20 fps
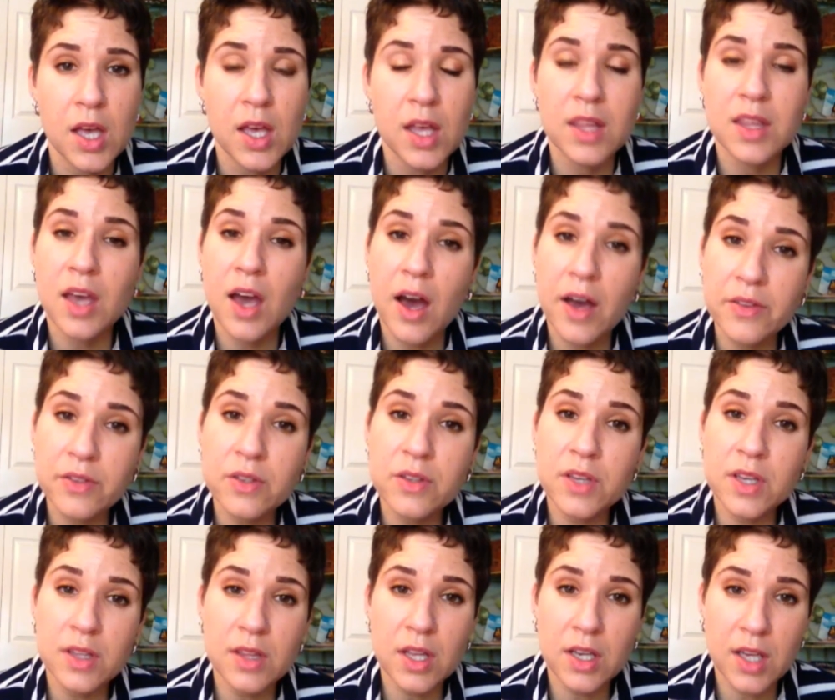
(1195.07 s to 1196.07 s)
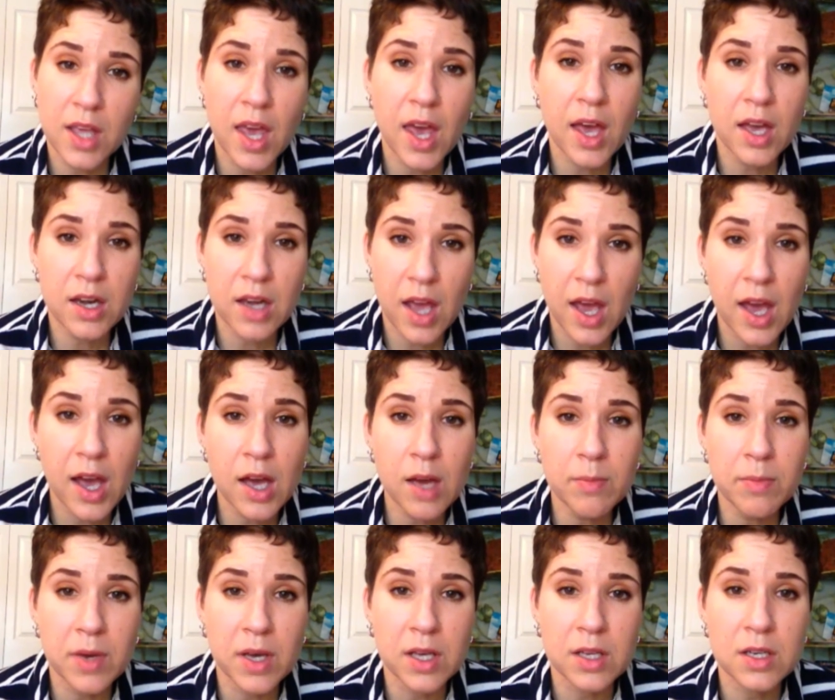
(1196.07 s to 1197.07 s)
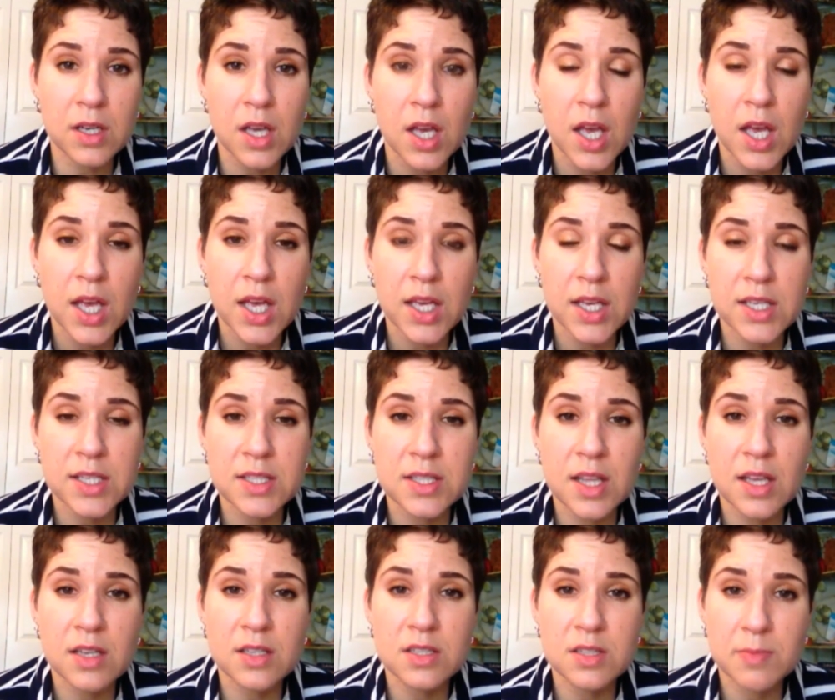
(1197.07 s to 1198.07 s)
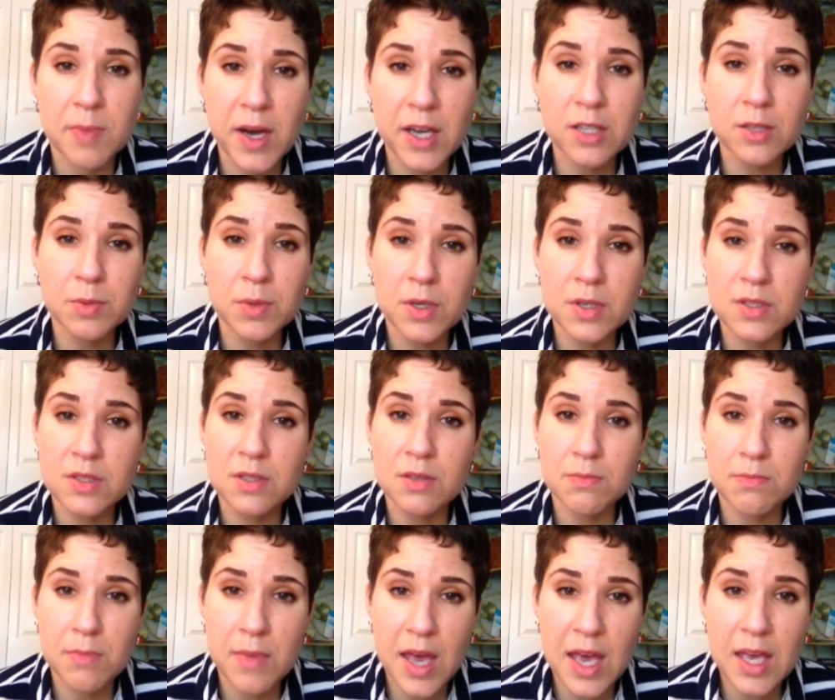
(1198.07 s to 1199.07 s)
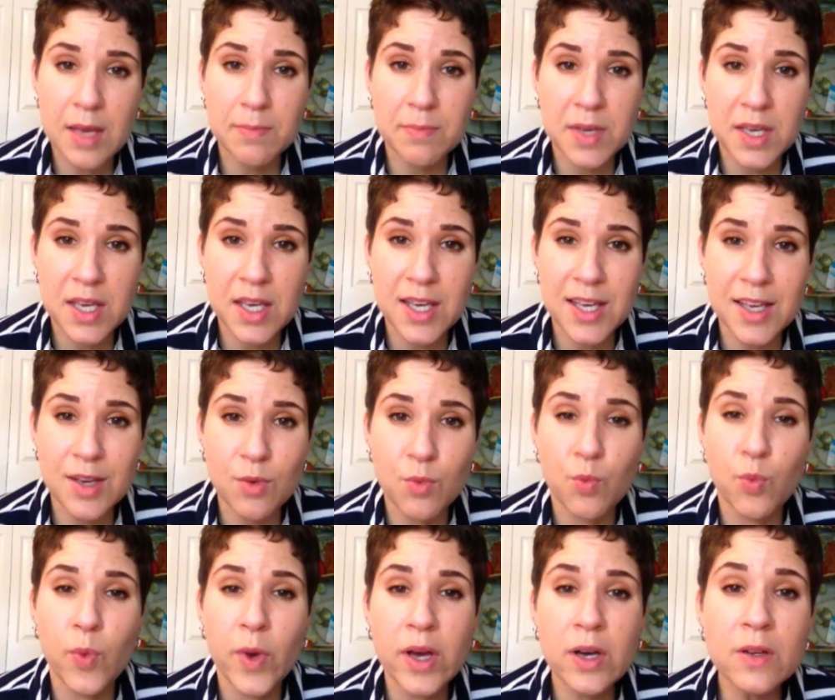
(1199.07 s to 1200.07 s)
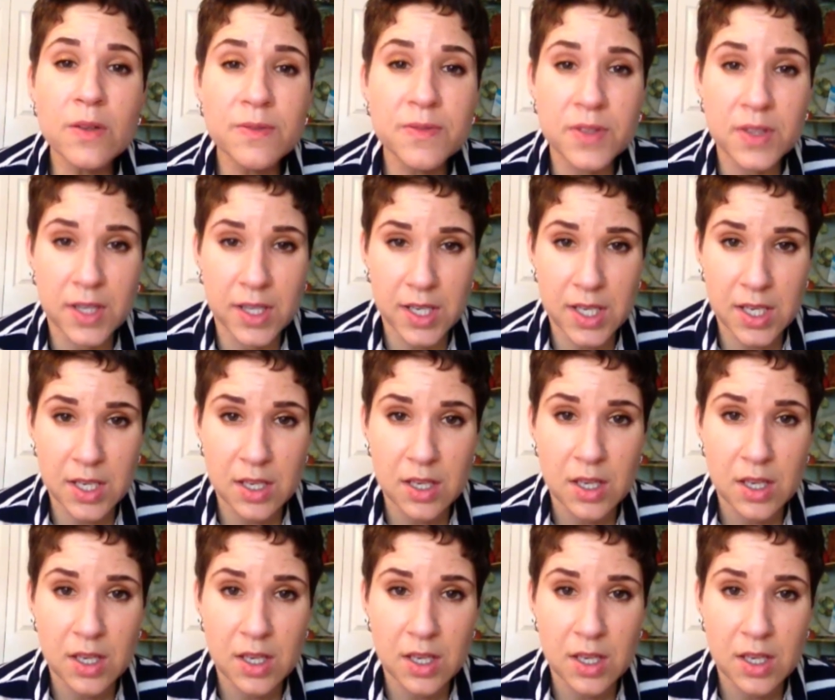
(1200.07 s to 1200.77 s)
The other thing that can happen is that a spider person may be willfully